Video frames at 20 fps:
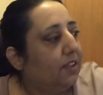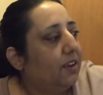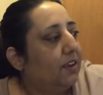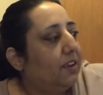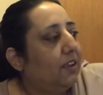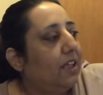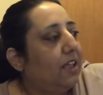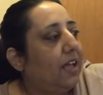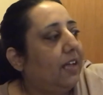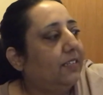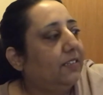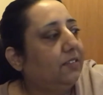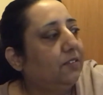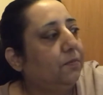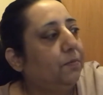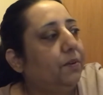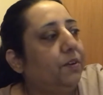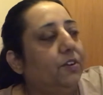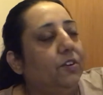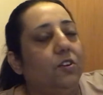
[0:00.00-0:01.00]
Last
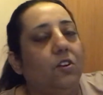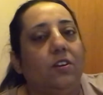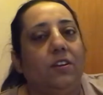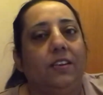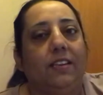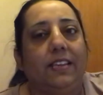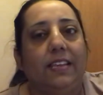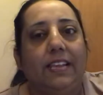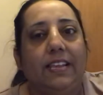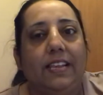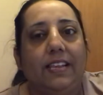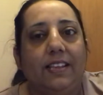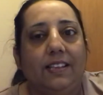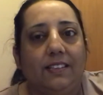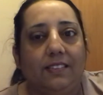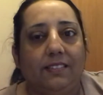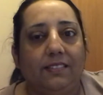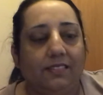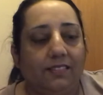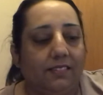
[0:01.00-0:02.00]
but not
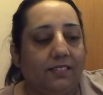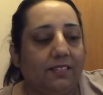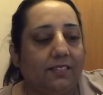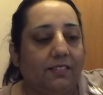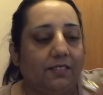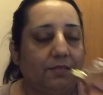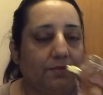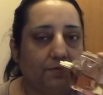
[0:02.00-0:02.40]
least,